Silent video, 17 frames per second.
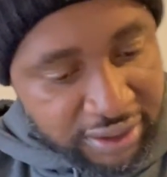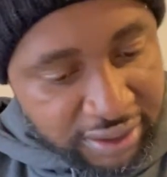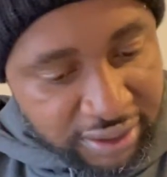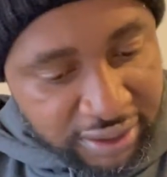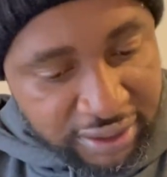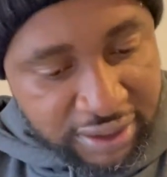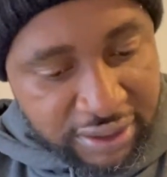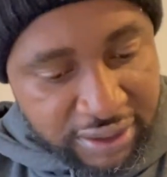
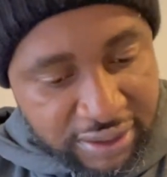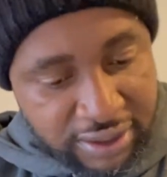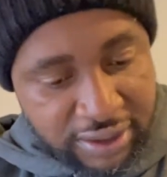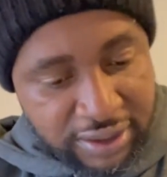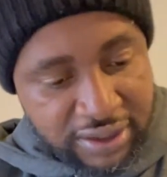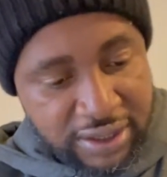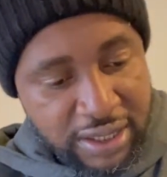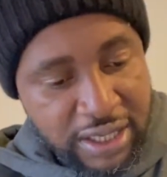This
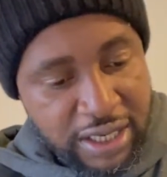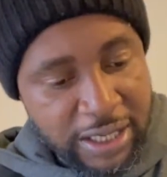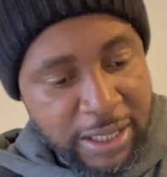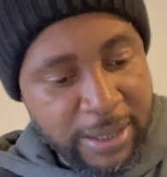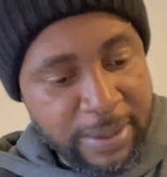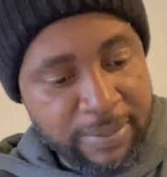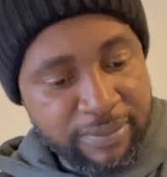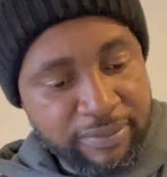is
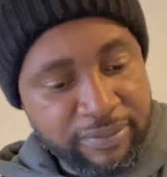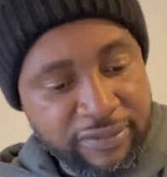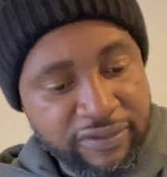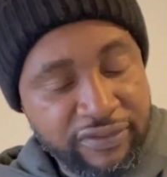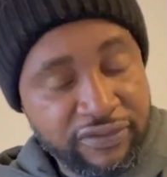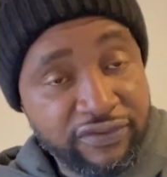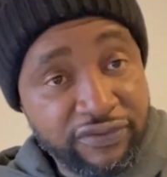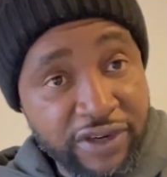
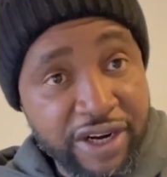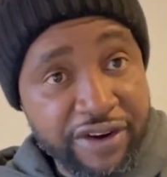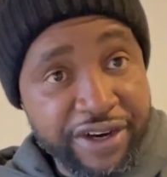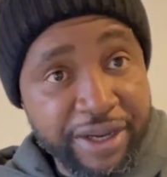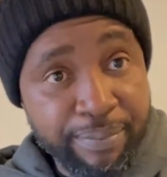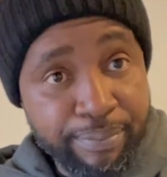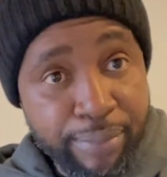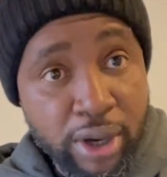
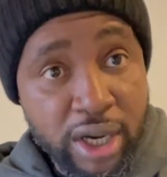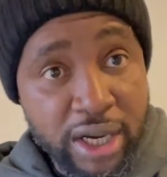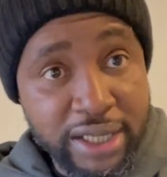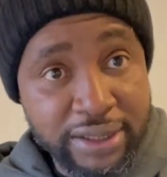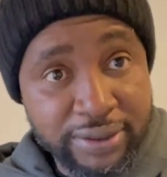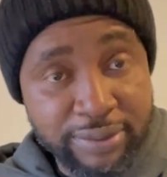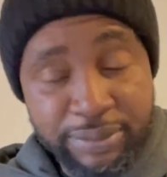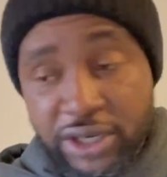very
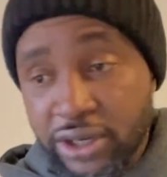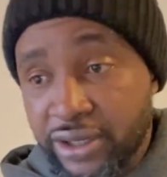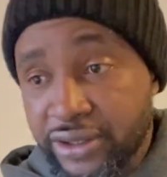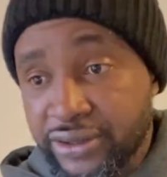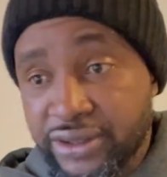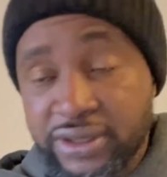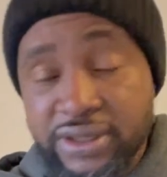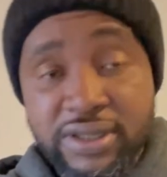important
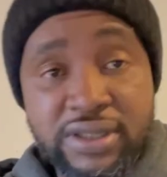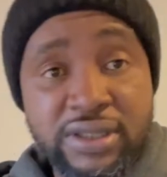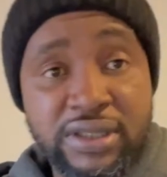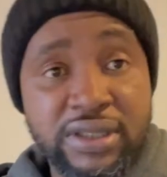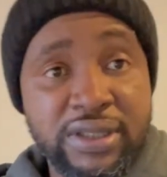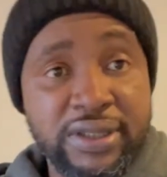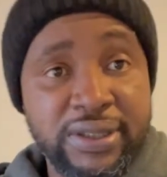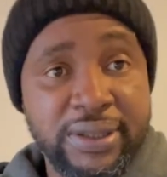because
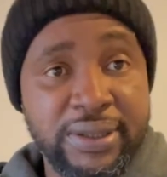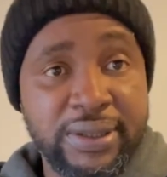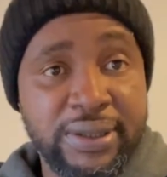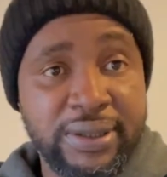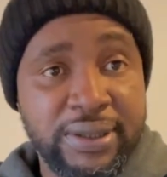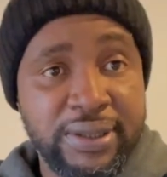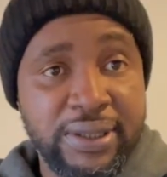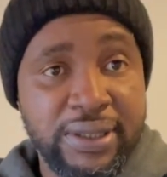
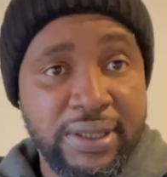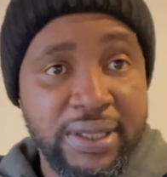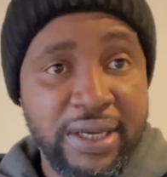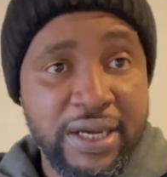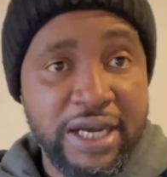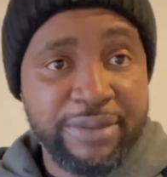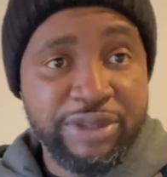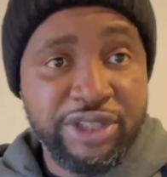
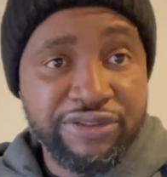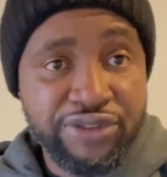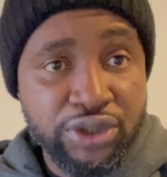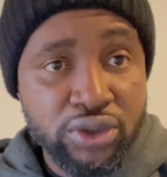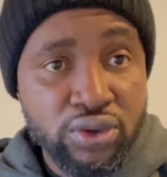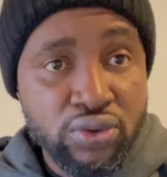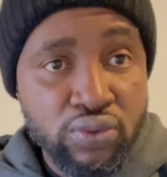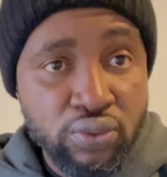if
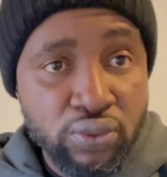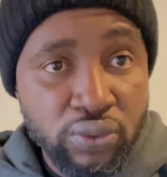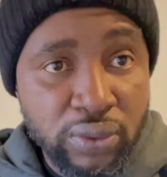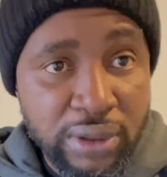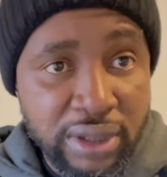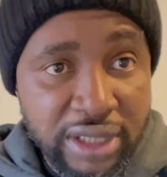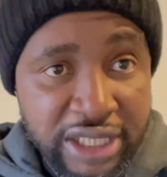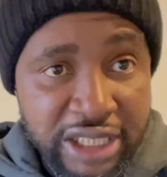you
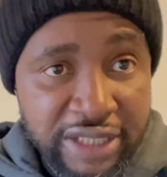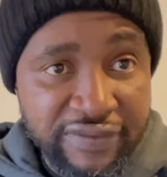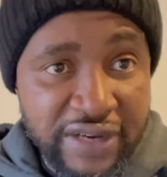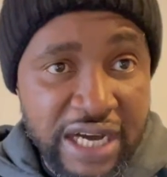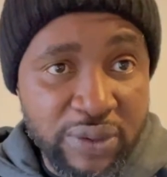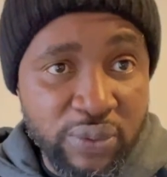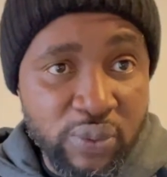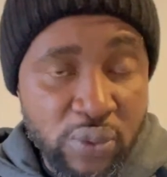live
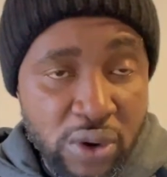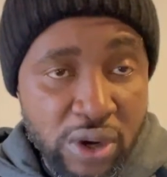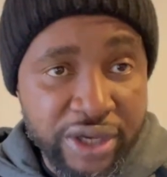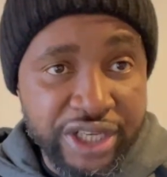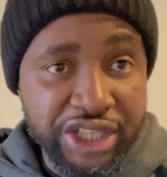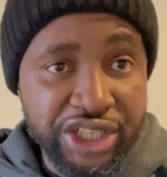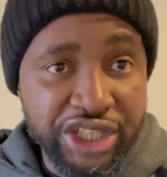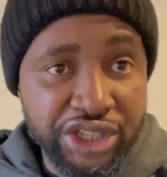and
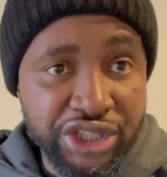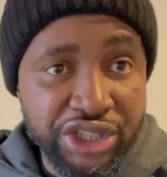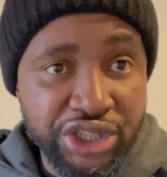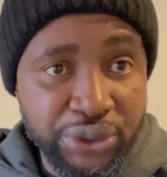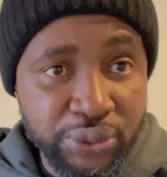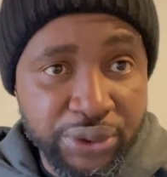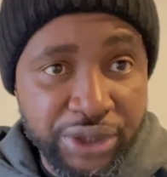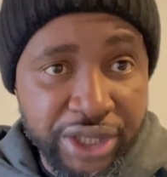work in
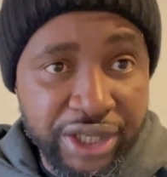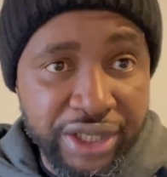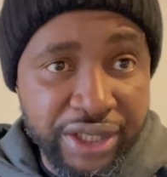the UK,